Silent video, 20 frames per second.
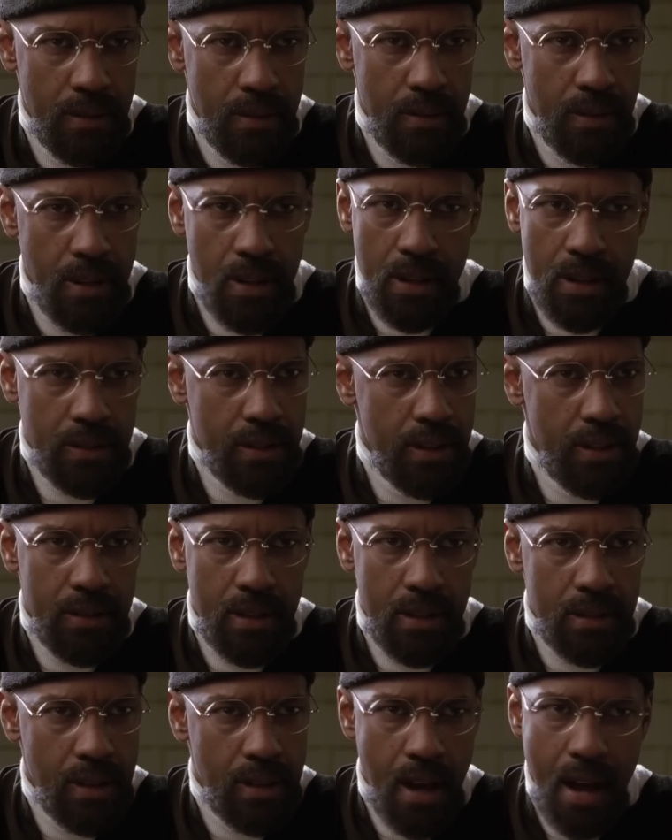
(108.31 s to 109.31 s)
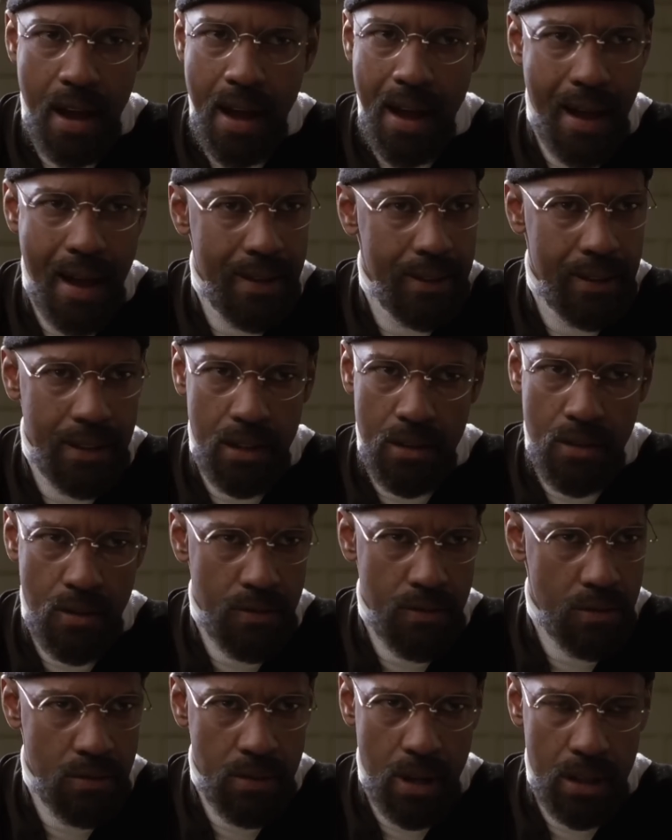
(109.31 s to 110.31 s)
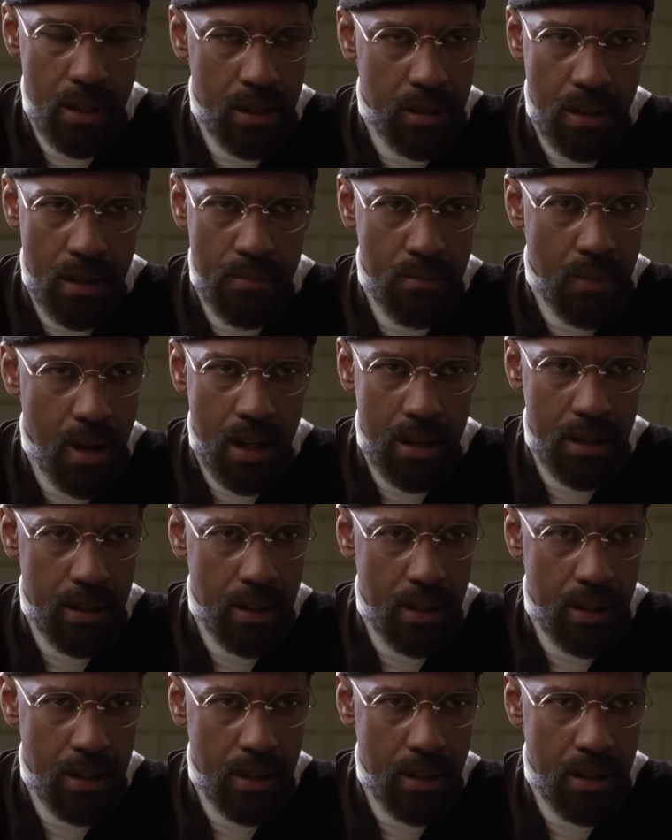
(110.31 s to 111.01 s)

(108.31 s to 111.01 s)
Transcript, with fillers: Innocence is a highly overrated commodity.